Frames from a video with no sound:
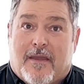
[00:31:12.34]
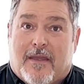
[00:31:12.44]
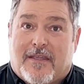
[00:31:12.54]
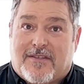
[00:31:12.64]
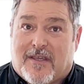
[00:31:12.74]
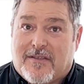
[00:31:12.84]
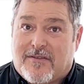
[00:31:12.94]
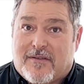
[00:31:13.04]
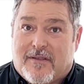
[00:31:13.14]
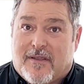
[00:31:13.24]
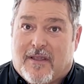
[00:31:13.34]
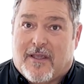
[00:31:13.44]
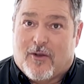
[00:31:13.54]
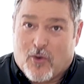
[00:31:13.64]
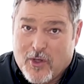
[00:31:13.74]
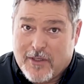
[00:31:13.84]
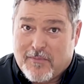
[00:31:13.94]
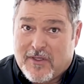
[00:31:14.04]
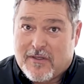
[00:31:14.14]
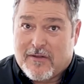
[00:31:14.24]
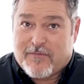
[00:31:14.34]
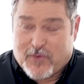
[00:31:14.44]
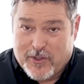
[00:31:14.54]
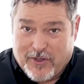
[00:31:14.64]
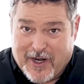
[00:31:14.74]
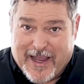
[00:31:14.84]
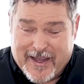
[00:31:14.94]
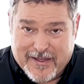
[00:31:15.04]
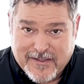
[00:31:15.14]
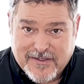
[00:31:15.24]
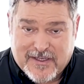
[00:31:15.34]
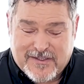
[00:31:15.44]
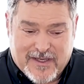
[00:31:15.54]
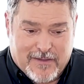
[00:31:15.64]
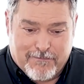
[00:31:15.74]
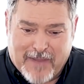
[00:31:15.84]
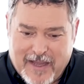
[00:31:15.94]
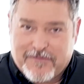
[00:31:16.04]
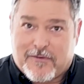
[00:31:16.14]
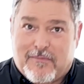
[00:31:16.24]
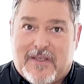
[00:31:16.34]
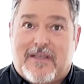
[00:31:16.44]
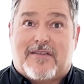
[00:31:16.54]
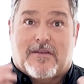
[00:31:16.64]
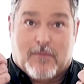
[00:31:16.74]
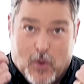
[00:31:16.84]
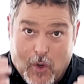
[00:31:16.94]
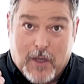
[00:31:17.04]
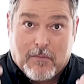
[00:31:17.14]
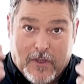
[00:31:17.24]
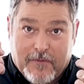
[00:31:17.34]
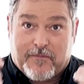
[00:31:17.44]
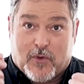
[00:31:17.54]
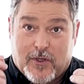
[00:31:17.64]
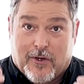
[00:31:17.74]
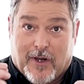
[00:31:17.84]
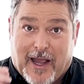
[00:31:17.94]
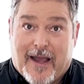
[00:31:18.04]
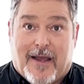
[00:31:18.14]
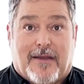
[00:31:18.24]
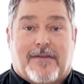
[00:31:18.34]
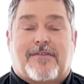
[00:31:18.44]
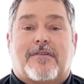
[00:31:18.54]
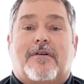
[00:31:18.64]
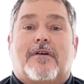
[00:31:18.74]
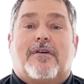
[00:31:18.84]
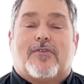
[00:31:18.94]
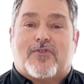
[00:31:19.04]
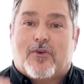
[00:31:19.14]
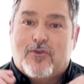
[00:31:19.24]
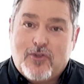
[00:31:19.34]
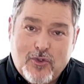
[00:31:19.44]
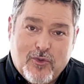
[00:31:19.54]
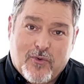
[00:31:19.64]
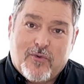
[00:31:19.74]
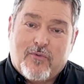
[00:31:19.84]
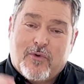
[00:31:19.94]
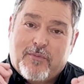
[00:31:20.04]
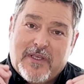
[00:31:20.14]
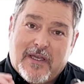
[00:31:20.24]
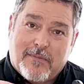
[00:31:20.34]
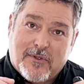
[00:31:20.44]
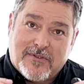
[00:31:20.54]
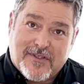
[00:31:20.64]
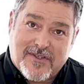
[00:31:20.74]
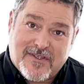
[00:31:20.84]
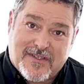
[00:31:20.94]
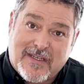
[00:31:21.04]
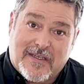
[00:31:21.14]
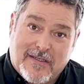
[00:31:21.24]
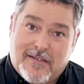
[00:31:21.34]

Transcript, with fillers: He says, An ointment for your eyes. He's saying, Buy from me some ointment for your eyes so you will be able to see.